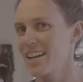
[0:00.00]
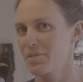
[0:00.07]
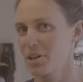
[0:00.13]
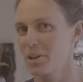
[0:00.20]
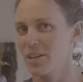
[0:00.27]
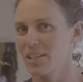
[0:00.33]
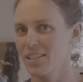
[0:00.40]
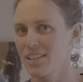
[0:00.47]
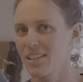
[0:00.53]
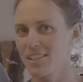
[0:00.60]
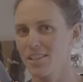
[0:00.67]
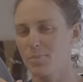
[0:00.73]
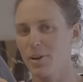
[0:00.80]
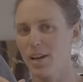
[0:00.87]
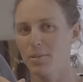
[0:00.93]
am requesting, this
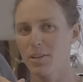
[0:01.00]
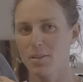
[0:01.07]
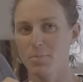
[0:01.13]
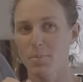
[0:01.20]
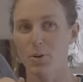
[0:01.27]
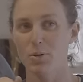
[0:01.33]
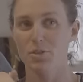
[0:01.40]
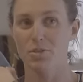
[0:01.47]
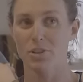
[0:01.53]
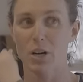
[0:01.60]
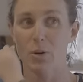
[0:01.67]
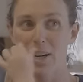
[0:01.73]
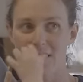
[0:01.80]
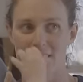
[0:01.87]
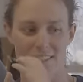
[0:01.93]
is probably the most
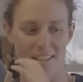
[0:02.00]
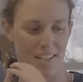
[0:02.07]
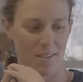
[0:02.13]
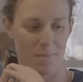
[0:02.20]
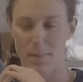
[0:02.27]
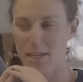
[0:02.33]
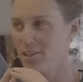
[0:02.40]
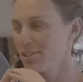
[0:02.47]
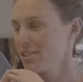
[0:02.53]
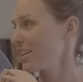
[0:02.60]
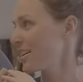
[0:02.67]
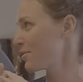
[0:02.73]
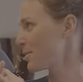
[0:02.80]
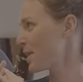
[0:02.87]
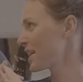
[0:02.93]
requested meal
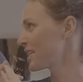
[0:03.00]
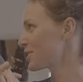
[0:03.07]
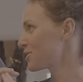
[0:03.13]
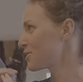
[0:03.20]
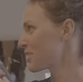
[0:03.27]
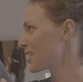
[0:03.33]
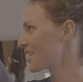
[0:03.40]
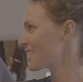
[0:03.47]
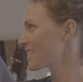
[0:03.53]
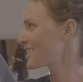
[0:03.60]
of mine, don't you think?